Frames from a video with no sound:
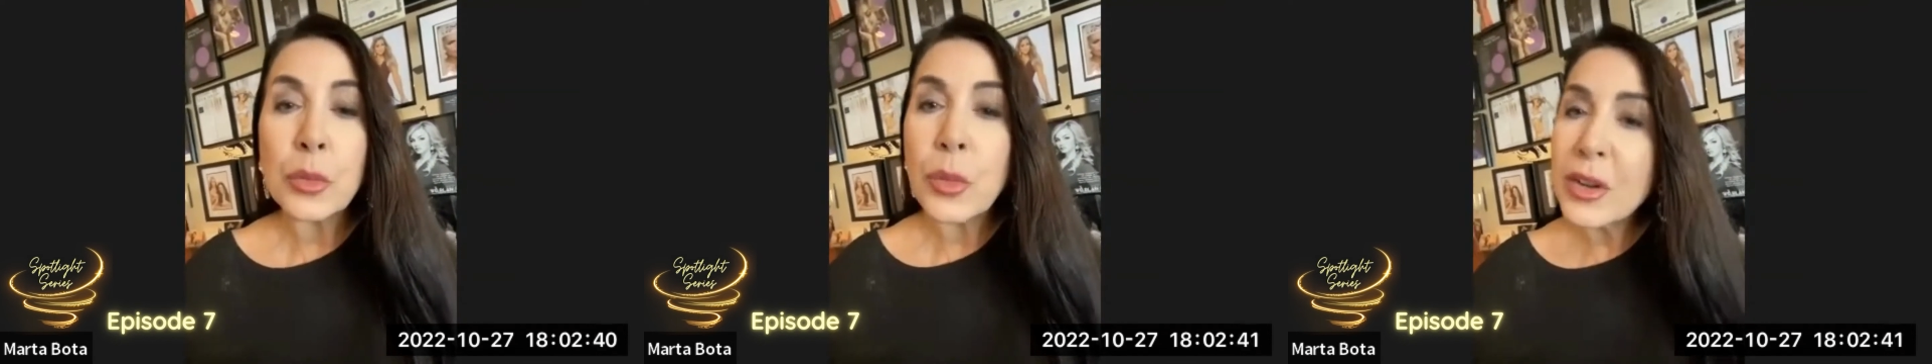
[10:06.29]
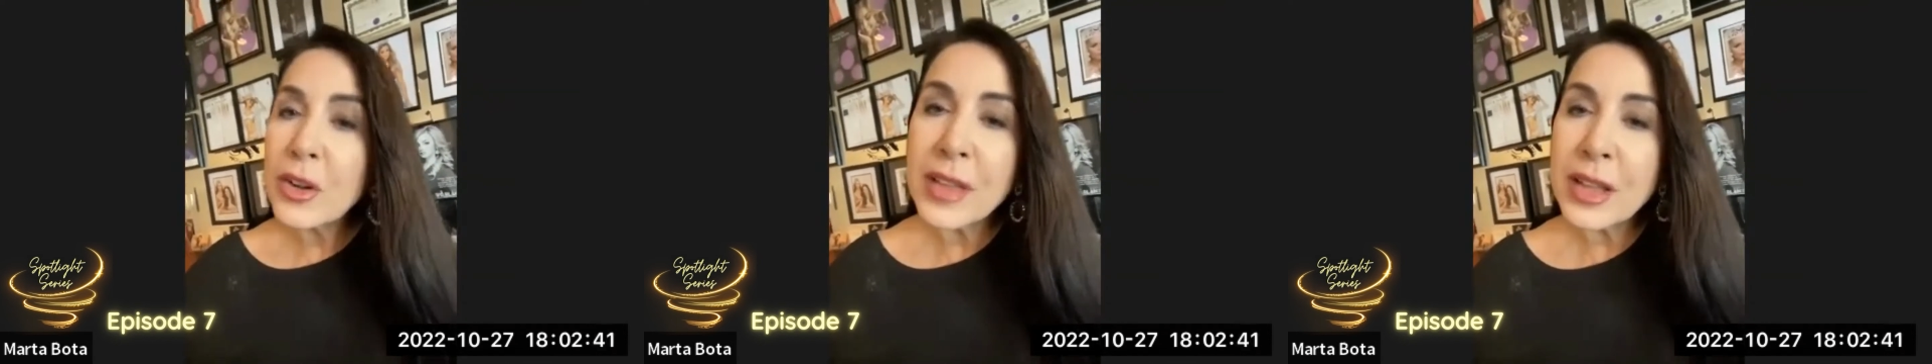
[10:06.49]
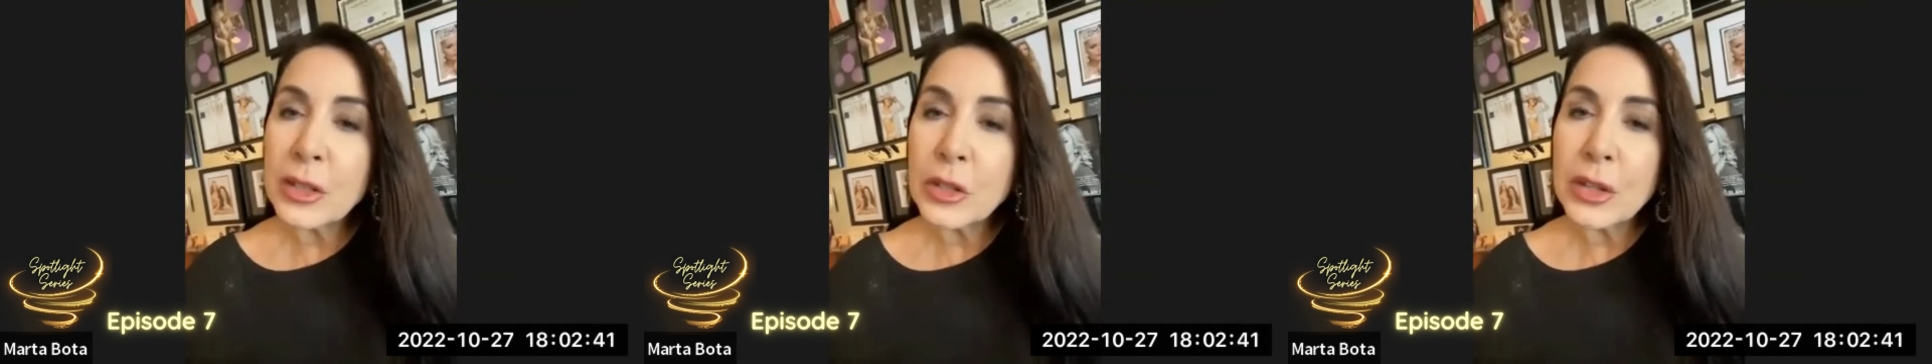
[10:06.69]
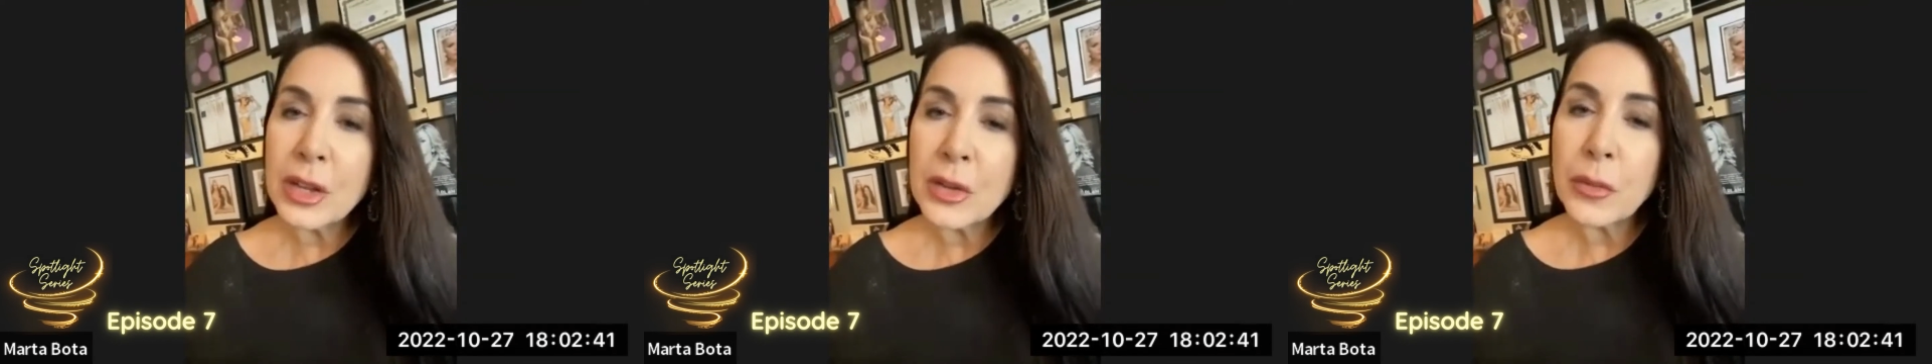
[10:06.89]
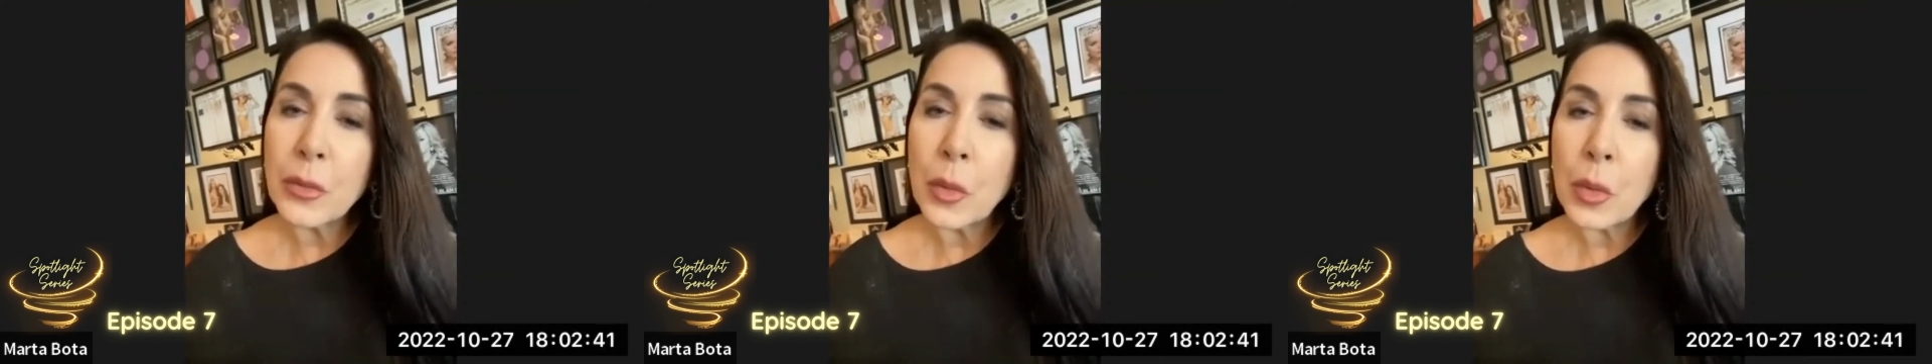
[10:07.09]
what are they
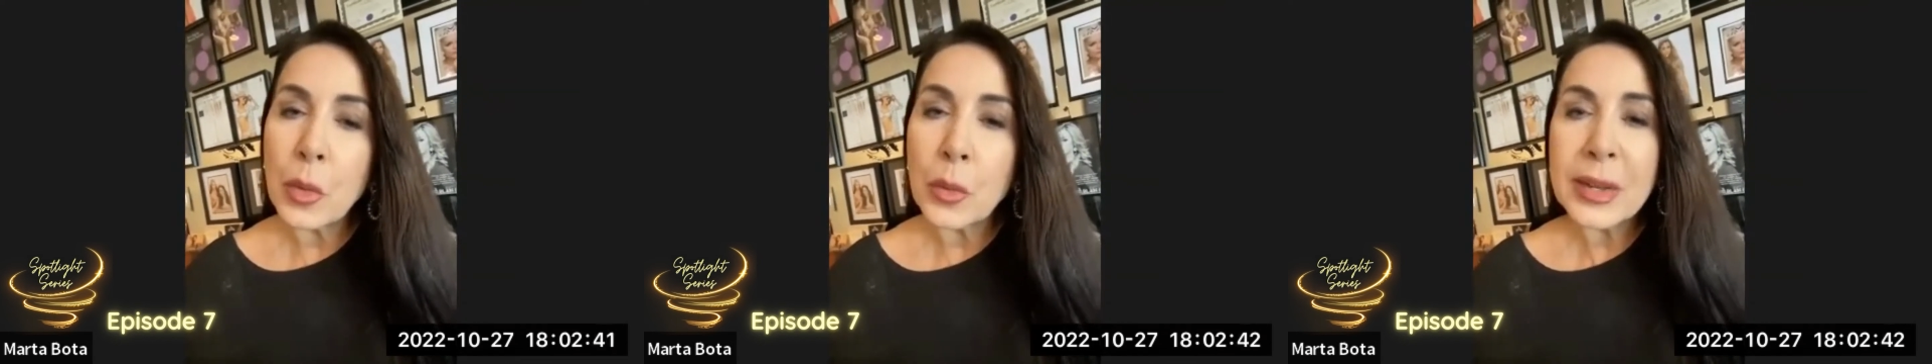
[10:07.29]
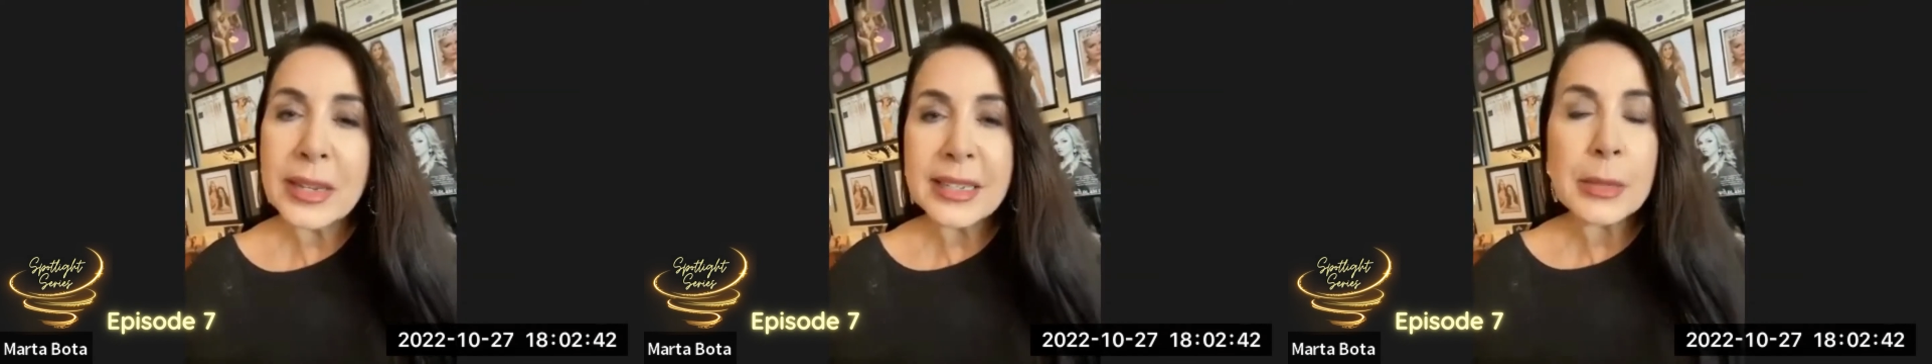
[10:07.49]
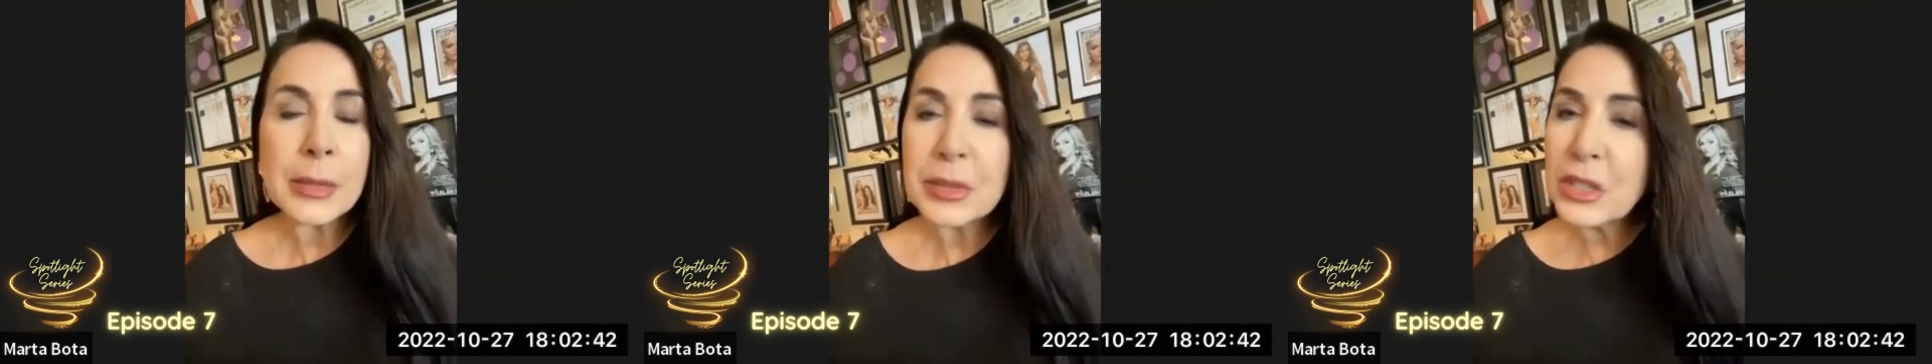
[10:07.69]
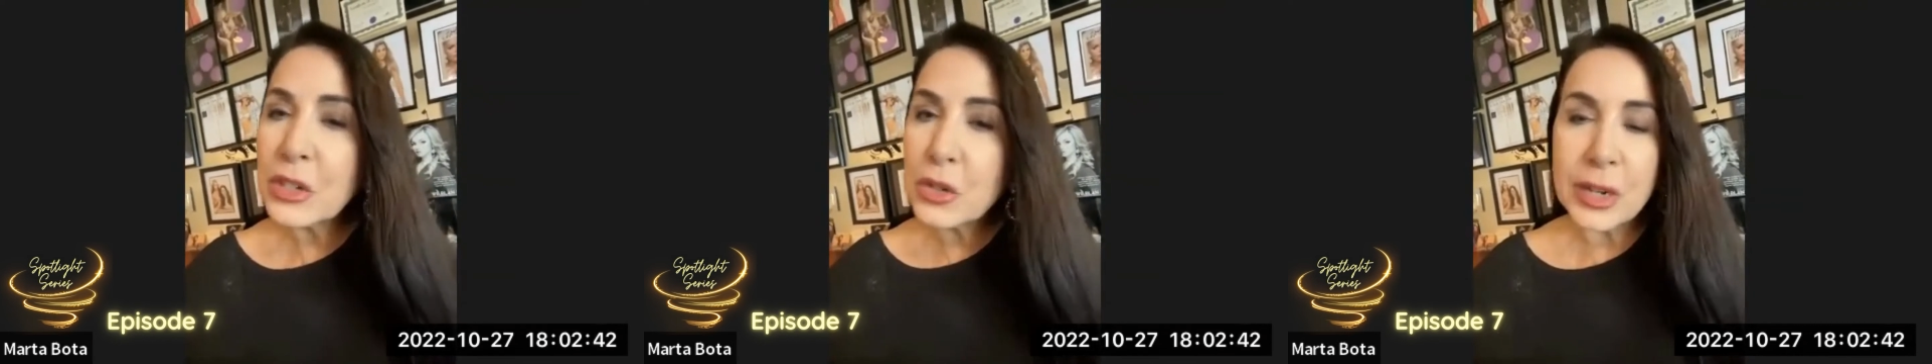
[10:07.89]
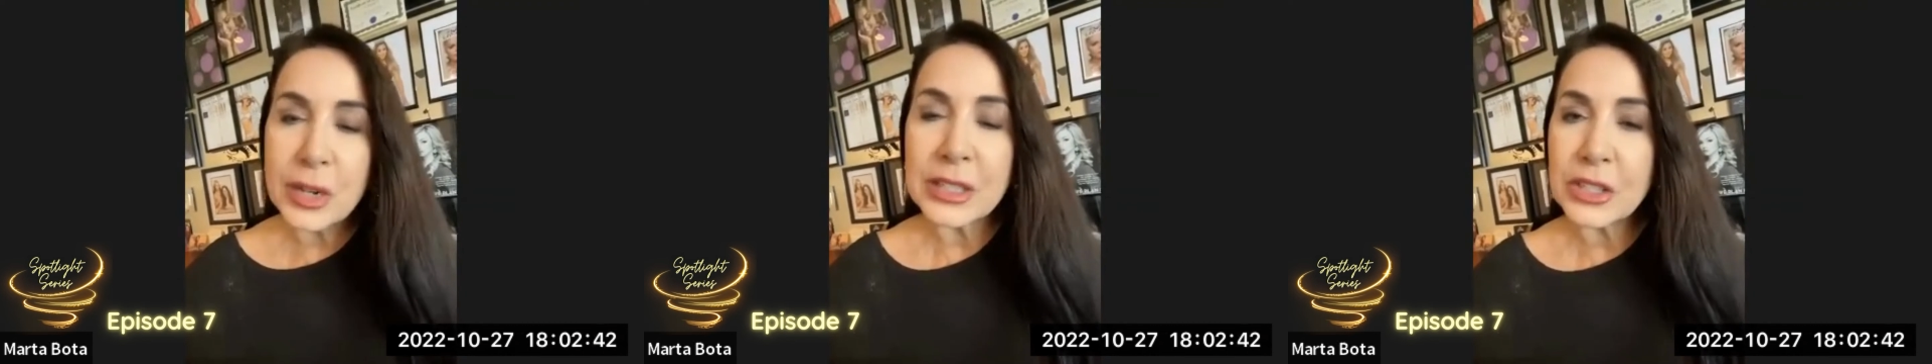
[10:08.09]
looking for, what tips and
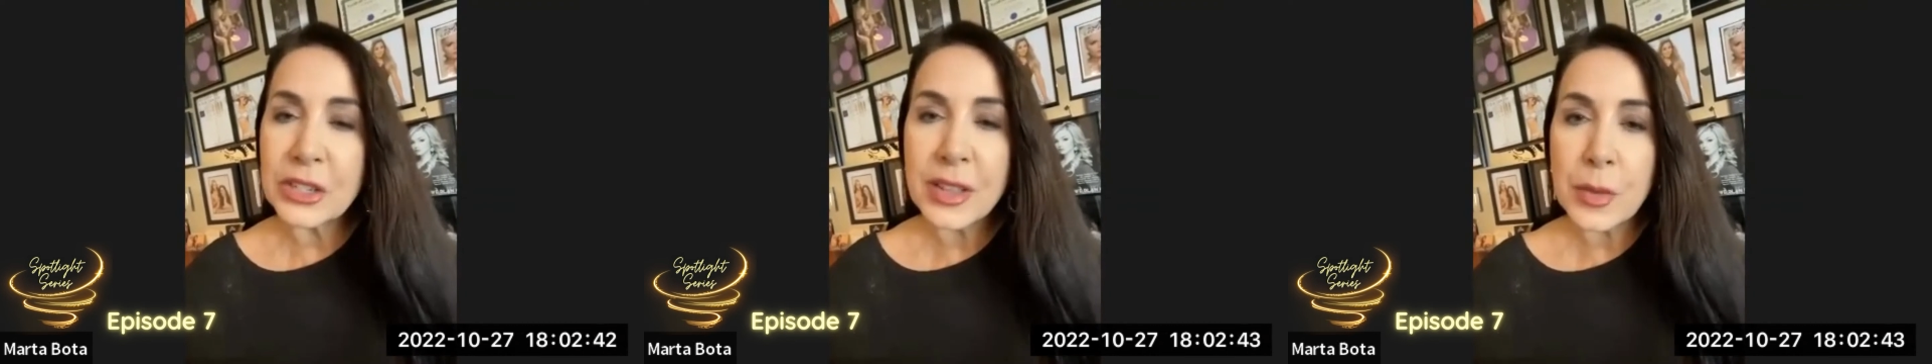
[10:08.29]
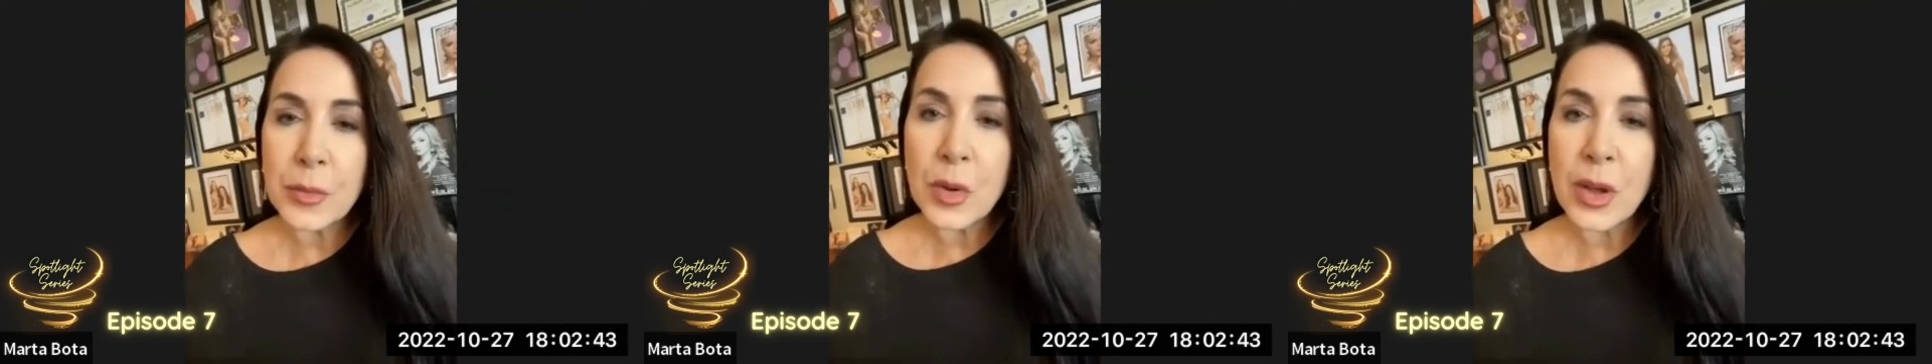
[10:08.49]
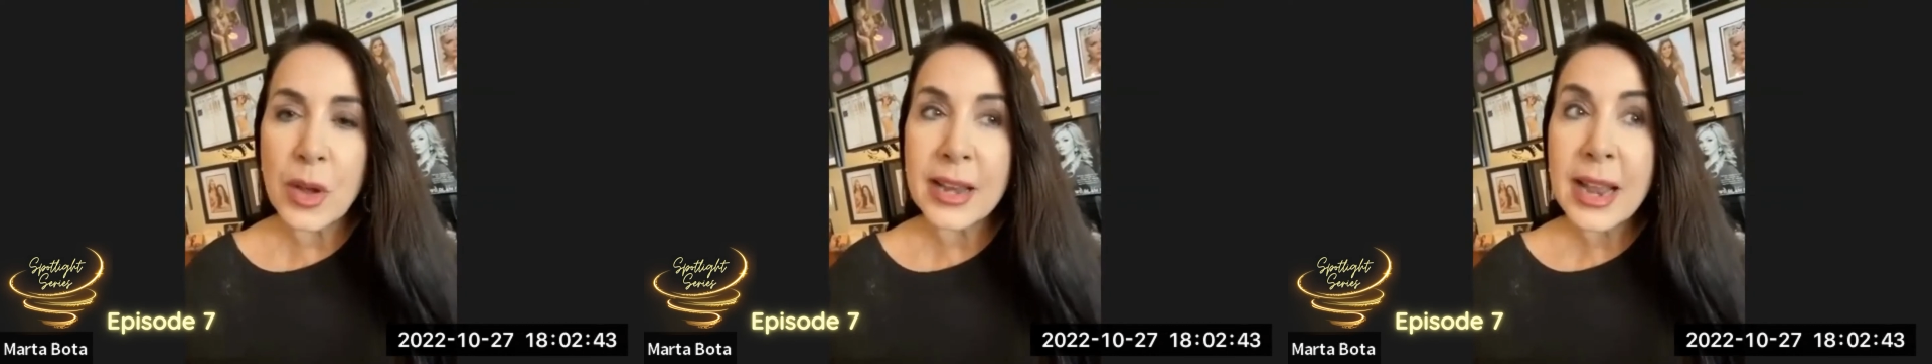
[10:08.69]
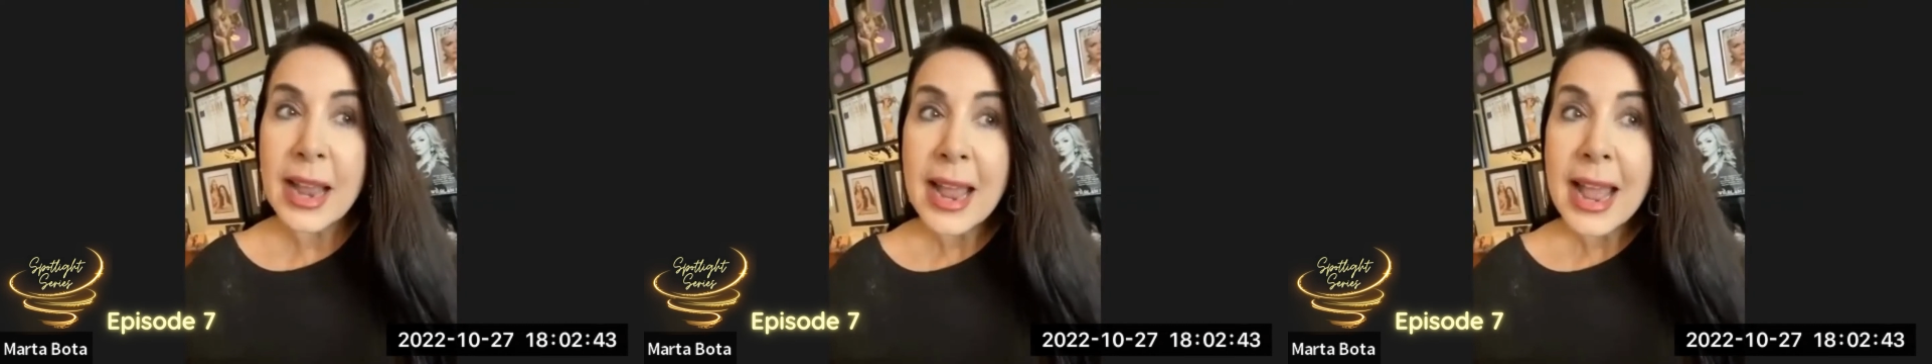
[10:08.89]
tricks do they want?